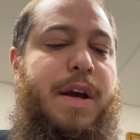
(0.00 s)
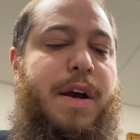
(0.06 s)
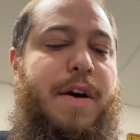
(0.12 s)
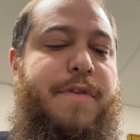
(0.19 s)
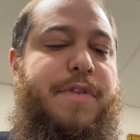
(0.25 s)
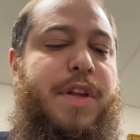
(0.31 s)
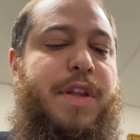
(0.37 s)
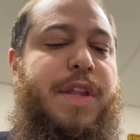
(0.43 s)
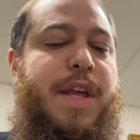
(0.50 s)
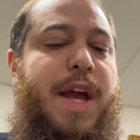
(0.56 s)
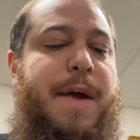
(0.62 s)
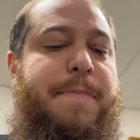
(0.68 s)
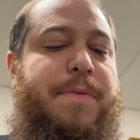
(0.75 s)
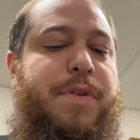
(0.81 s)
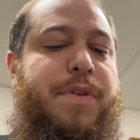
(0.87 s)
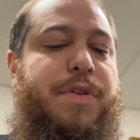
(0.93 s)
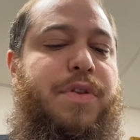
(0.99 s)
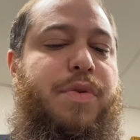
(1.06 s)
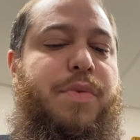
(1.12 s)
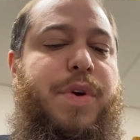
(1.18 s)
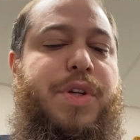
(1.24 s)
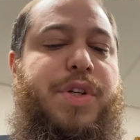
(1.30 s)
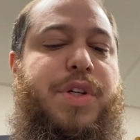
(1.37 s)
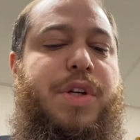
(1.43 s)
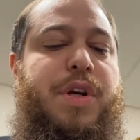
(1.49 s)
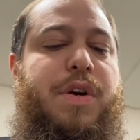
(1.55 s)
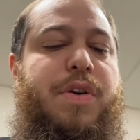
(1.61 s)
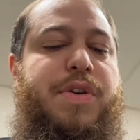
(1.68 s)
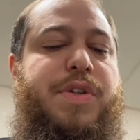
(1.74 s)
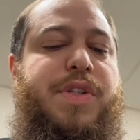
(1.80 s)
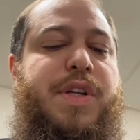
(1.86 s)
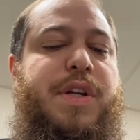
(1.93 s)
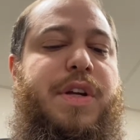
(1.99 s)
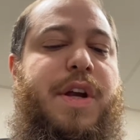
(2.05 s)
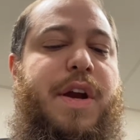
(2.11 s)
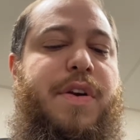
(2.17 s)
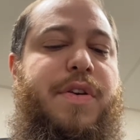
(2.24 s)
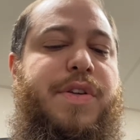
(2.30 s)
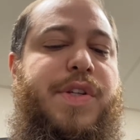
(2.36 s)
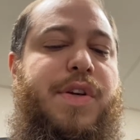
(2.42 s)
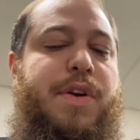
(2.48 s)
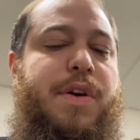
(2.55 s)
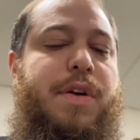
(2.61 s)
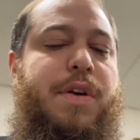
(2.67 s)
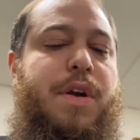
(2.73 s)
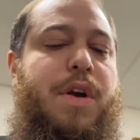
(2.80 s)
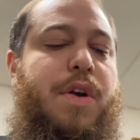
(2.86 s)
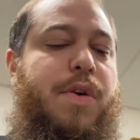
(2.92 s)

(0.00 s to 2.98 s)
of the depth to which her sin carries her,